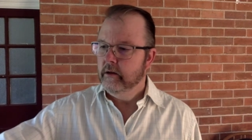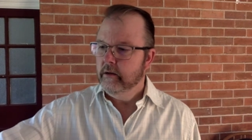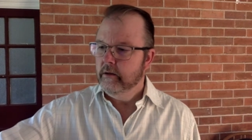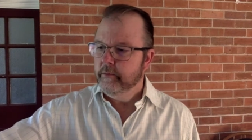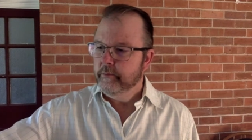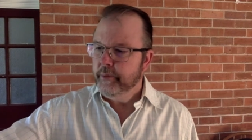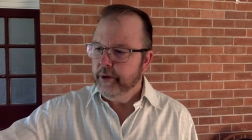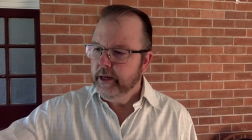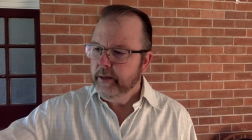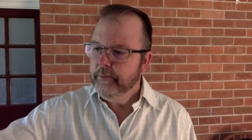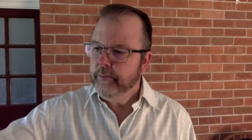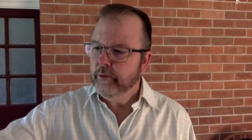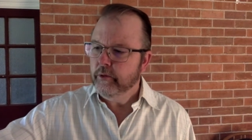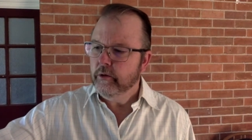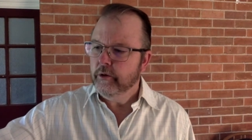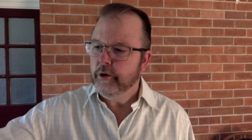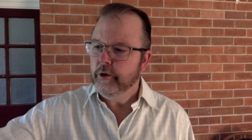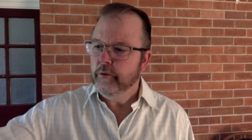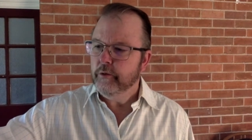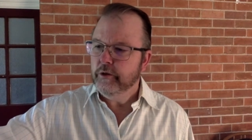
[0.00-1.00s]
People
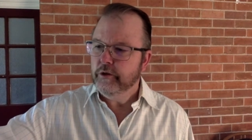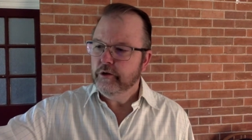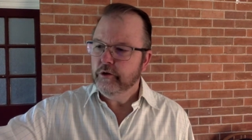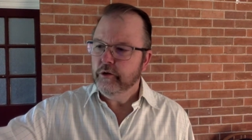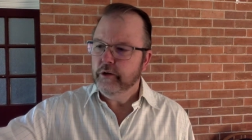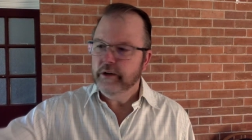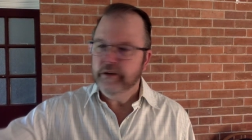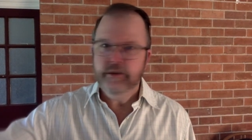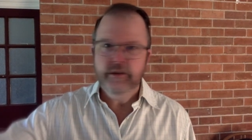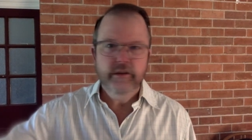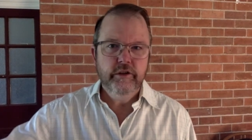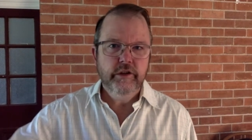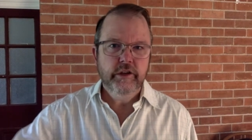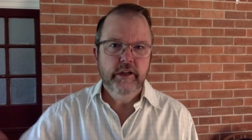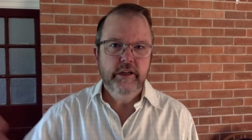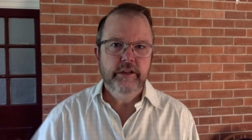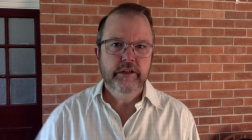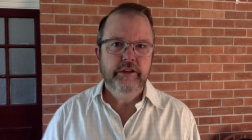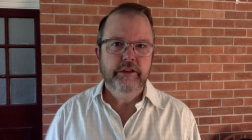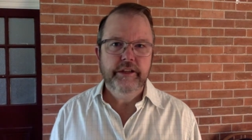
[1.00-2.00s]
who rejoice that
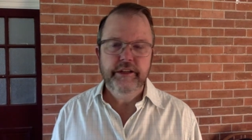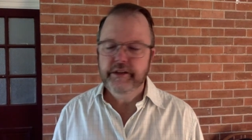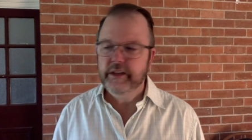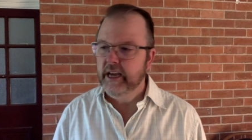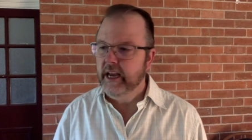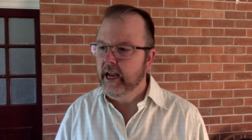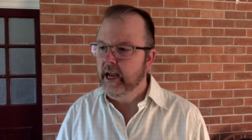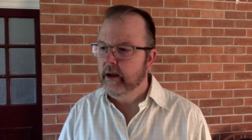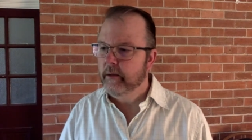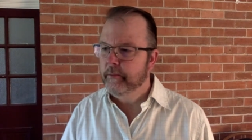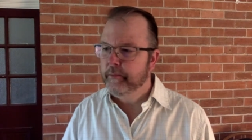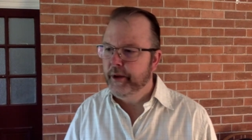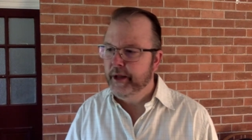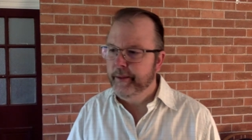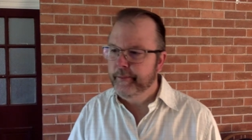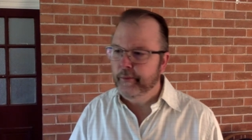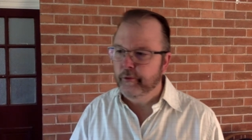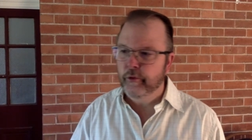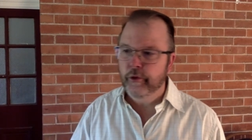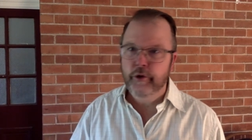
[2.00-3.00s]
Jesus is king,
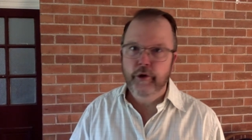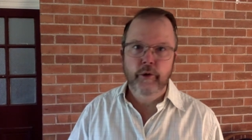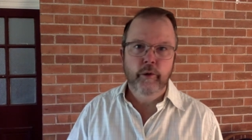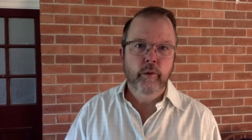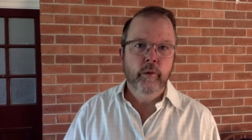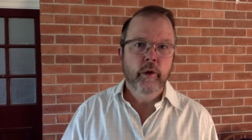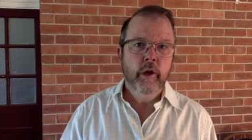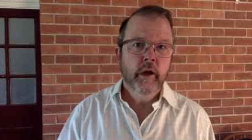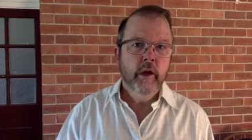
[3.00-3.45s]
people who,